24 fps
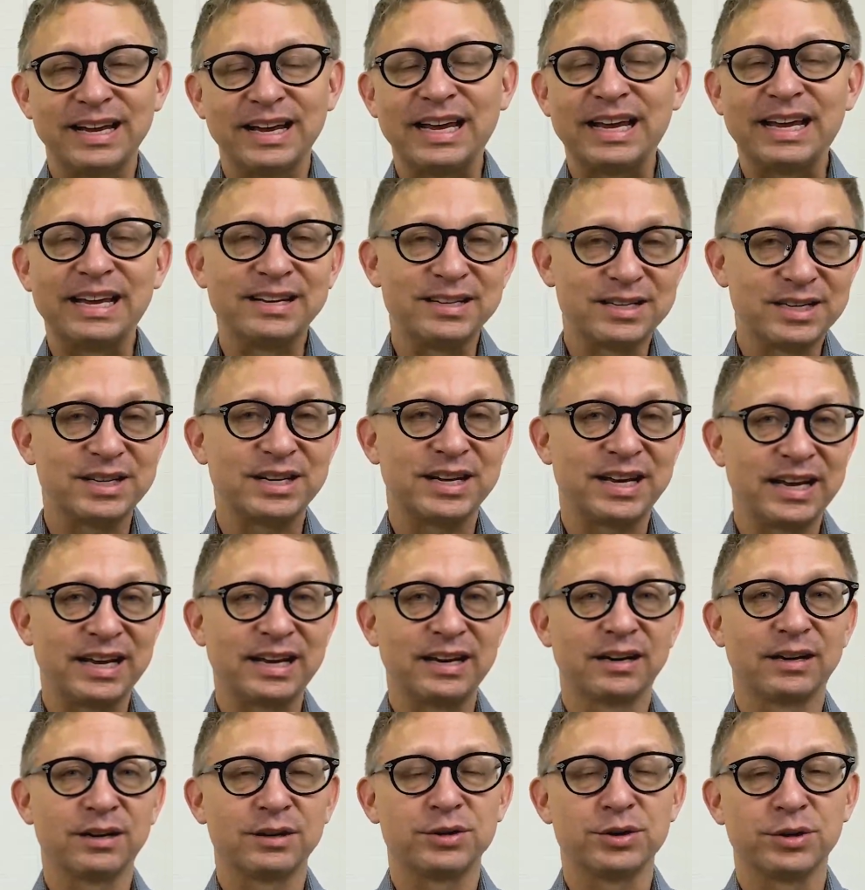into
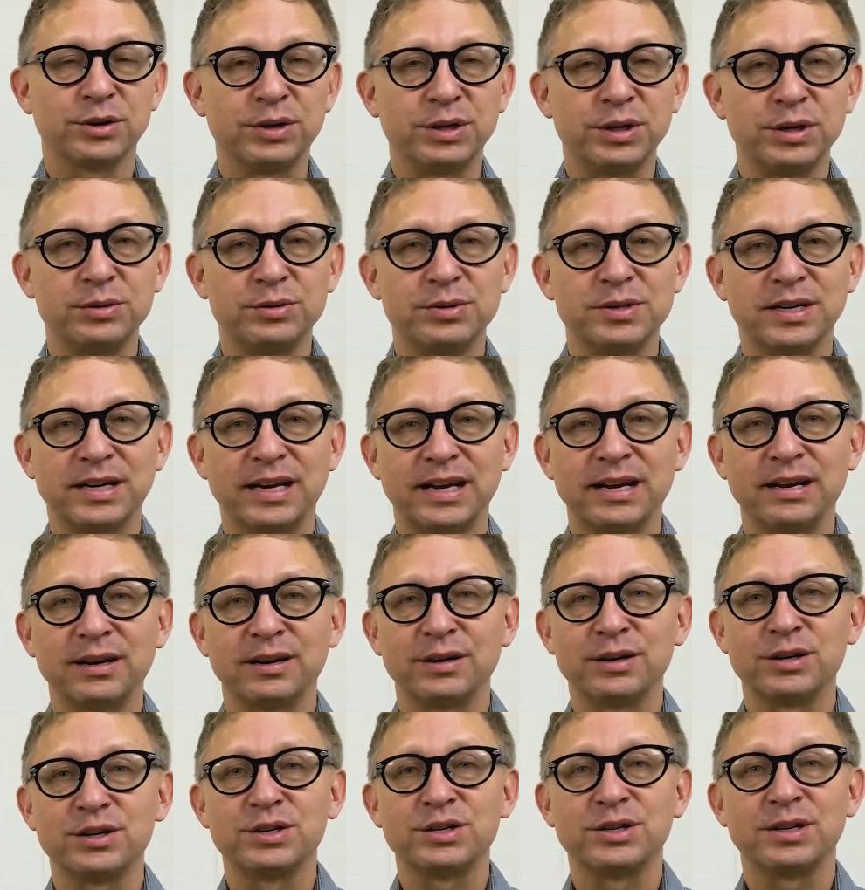English or use in
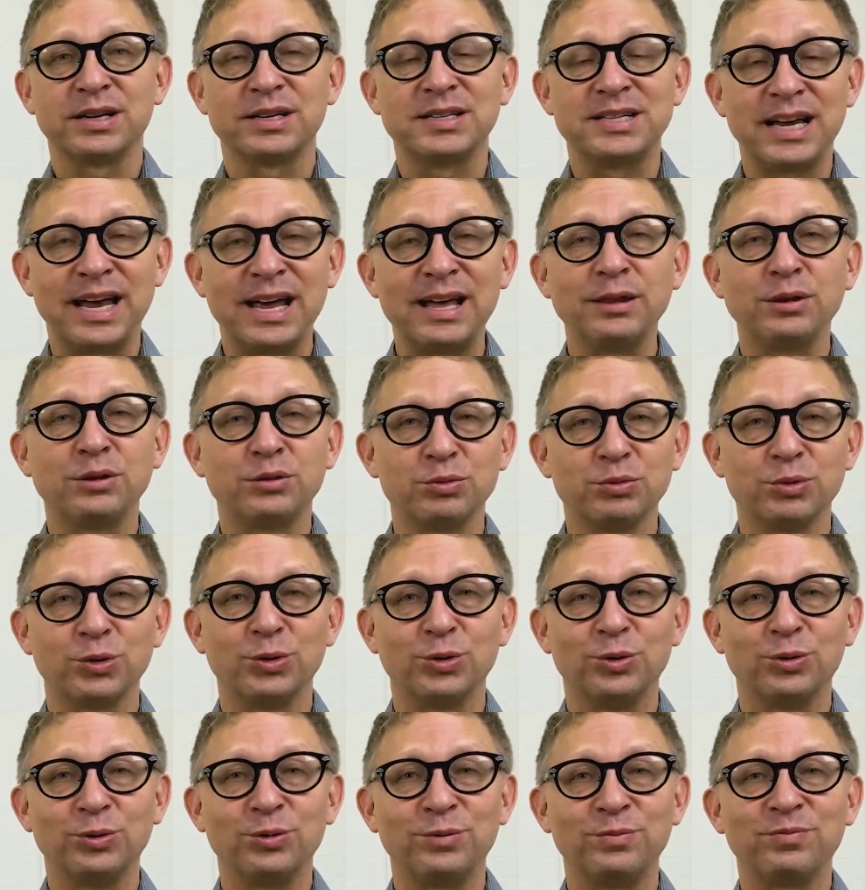English. The 10th
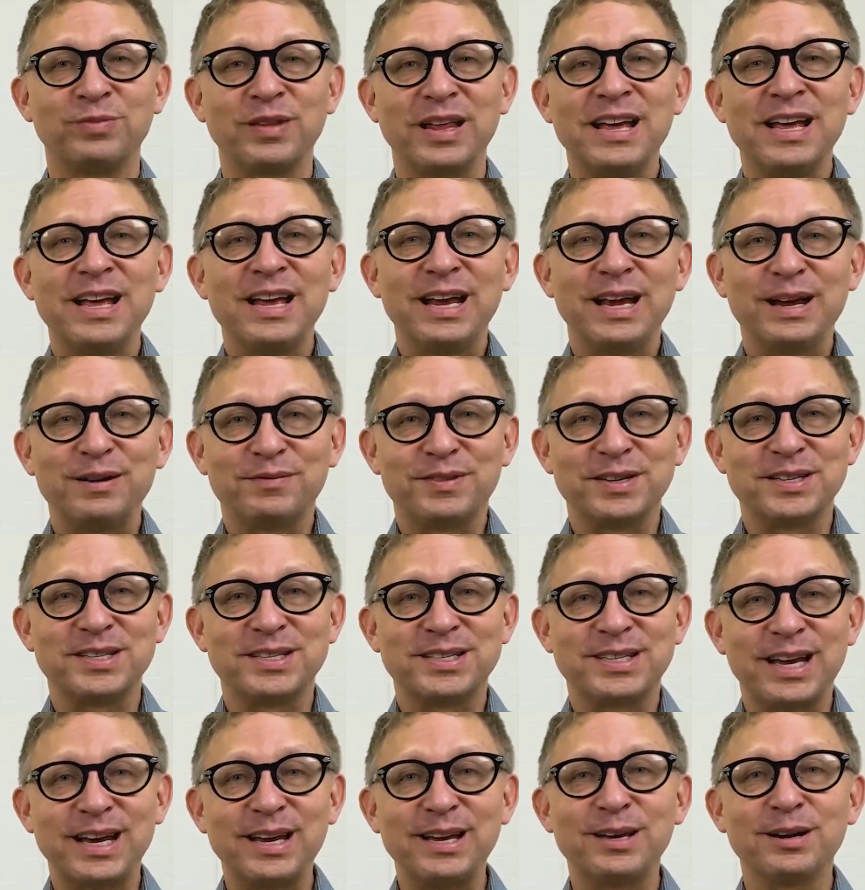rule, if the
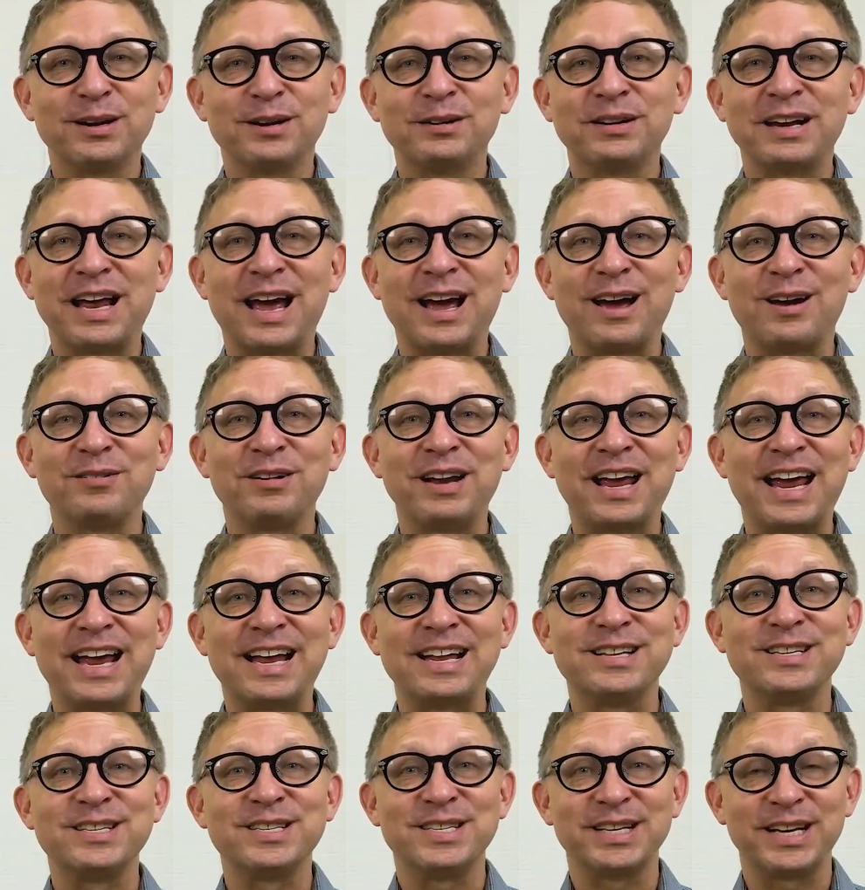singular noun
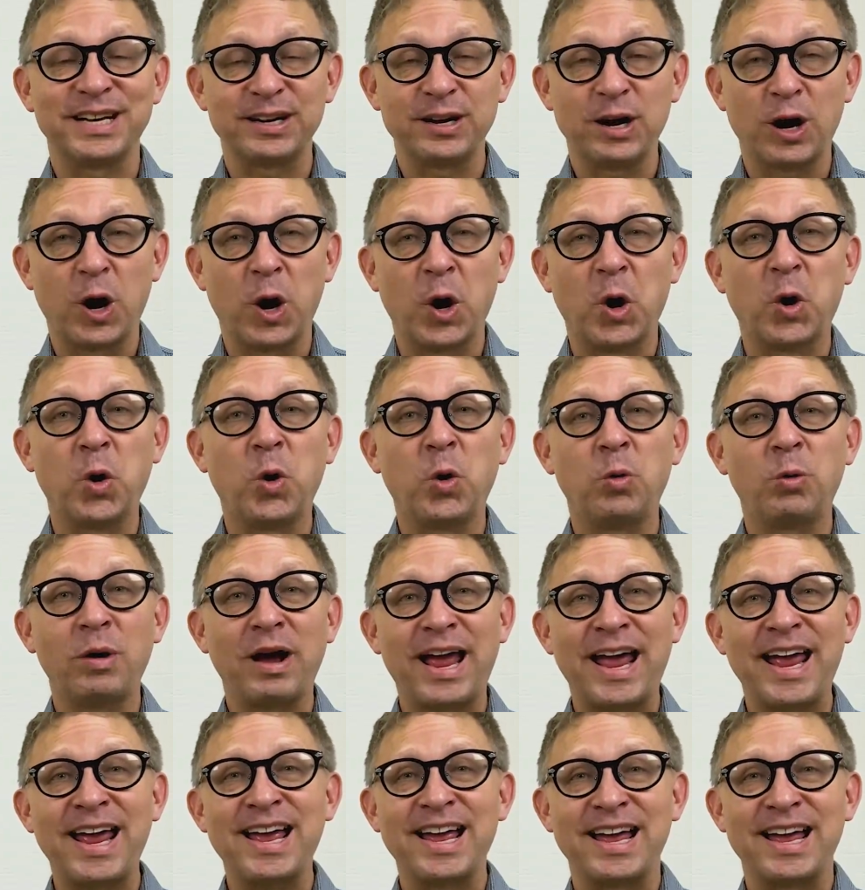ends in ON